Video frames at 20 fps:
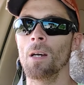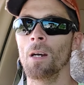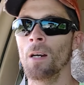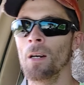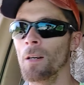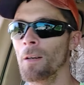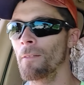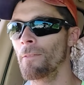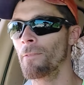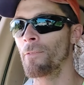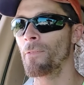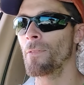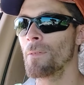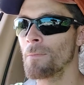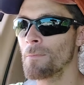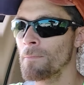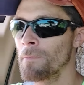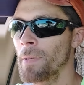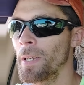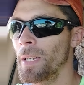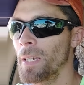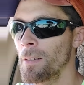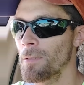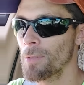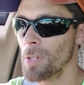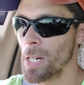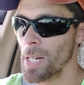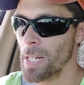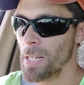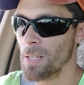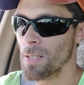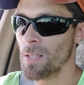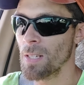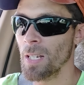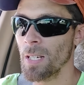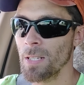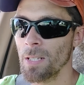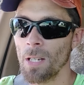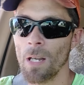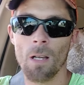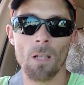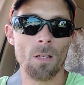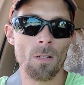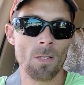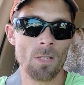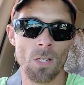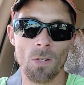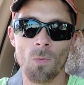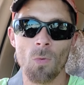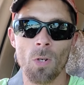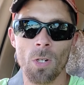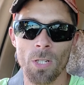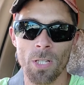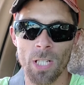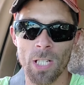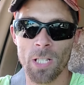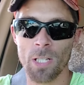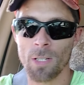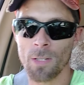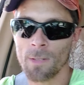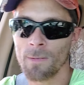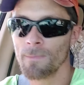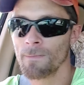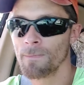of being raised $10 in 1 year.